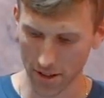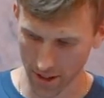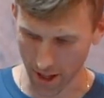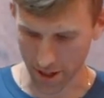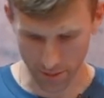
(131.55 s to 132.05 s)

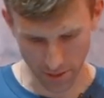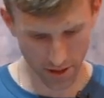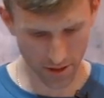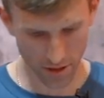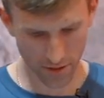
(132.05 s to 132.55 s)
Yeah,
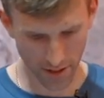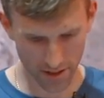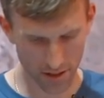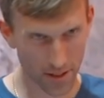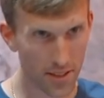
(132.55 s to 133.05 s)
spring
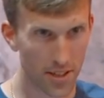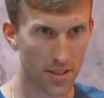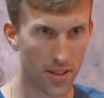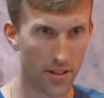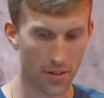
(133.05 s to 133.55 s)

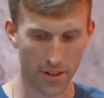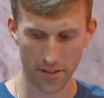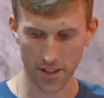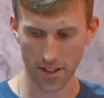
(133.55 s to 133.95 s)
2019 delivery for